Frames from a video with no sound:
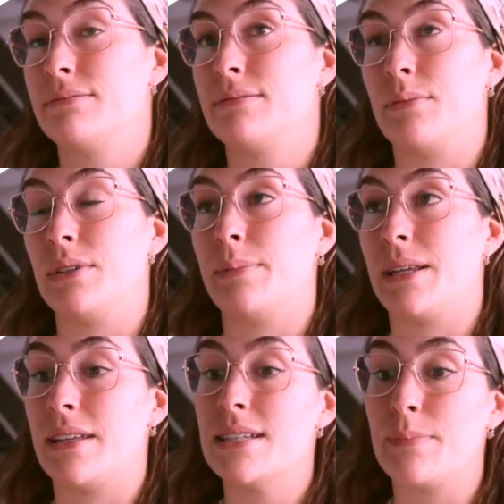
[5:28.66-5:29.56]
really bad
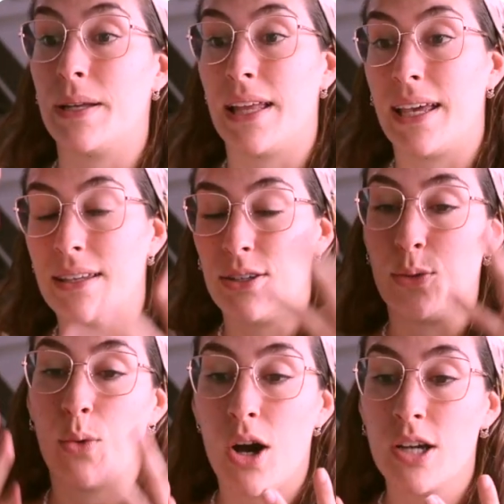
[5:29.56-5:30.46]
at this, but like you
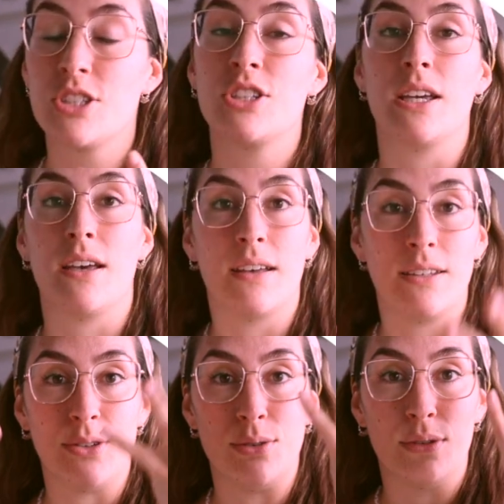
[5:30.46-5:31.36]
wash,
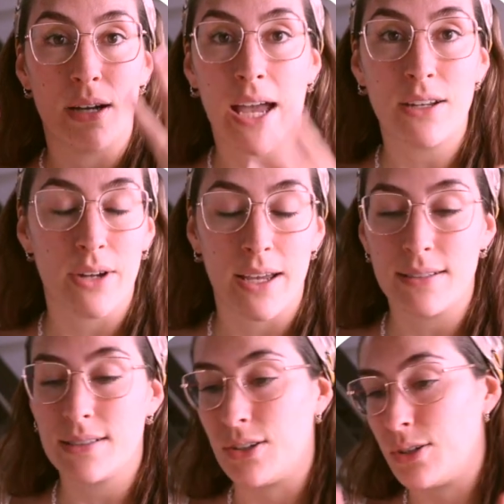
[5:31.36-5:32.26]
you
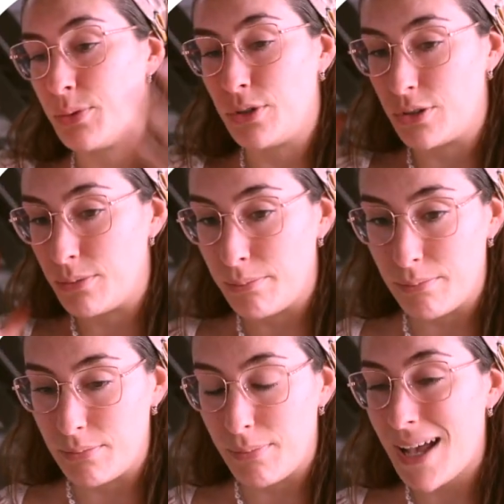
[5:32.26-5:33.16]
hydrate, you put your
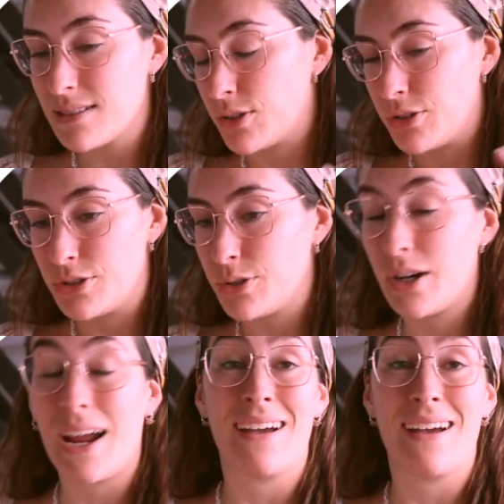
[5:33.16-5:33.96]
mask or your toner.